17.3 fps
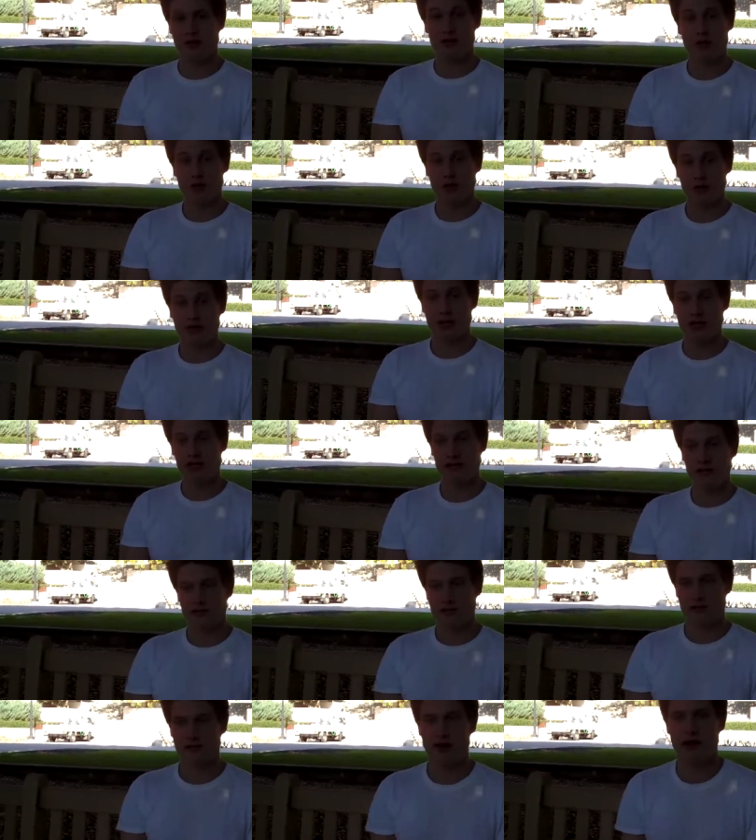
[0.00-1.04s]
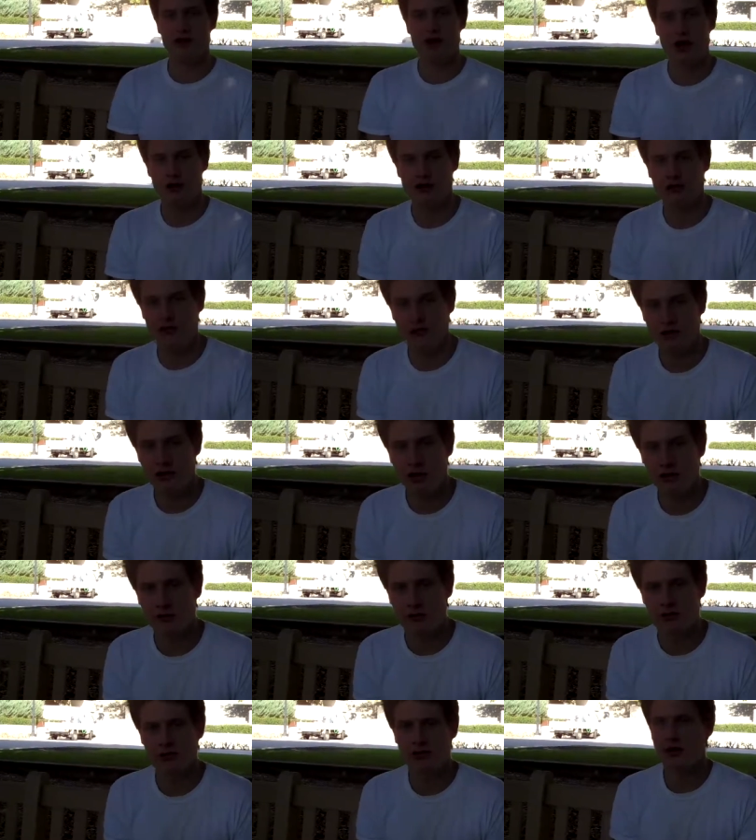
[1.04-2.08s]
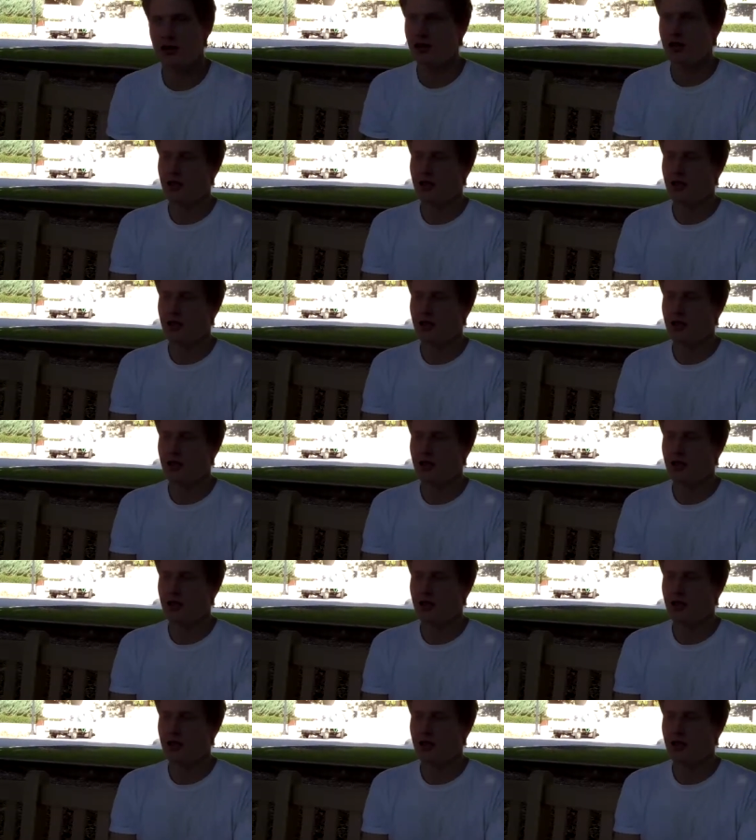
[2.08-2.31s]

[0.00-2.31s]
a local place around Occidental College.